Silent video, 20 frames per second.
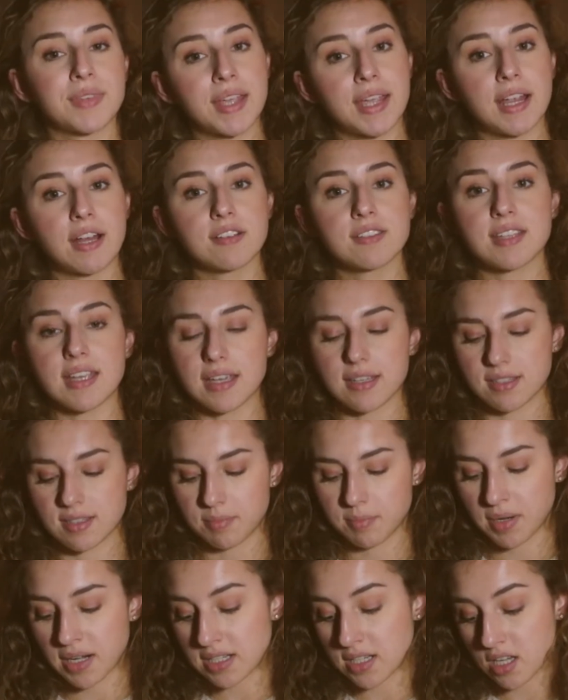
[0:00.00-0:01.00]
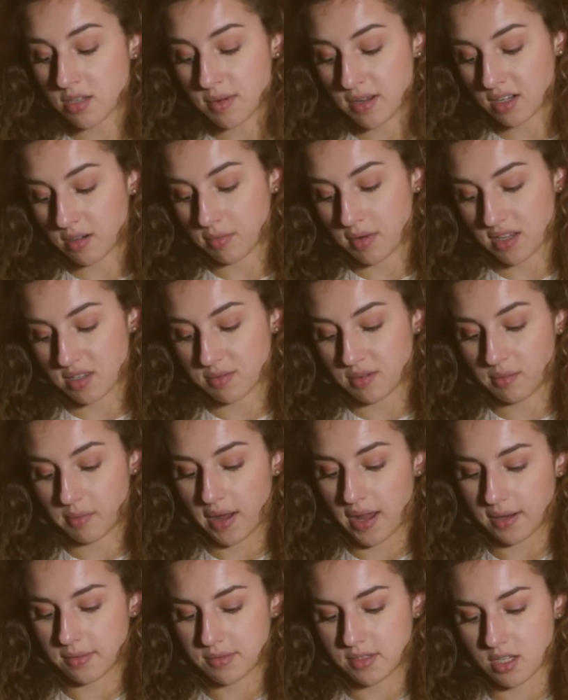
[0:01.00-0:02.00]
here's this. But it does make your breath smell
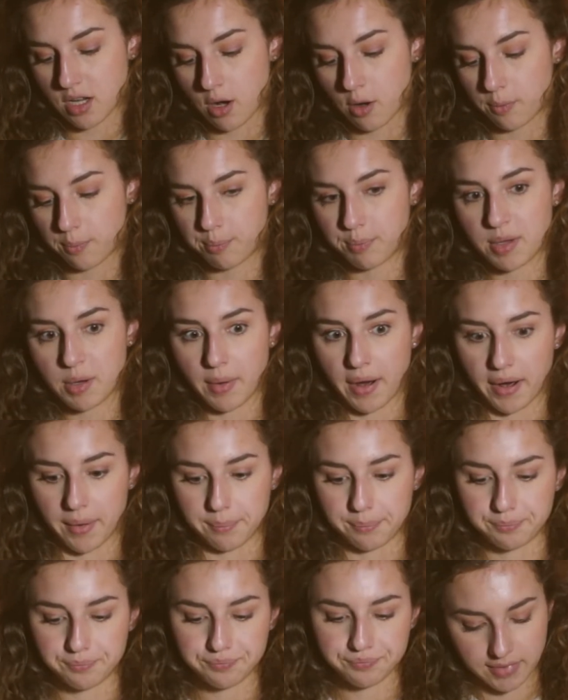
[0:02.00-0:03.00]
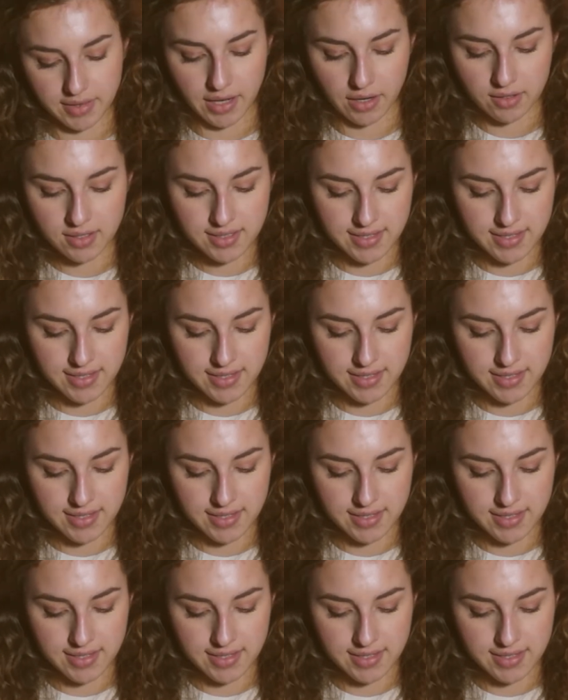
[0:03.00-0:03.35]
bad, so beware. There is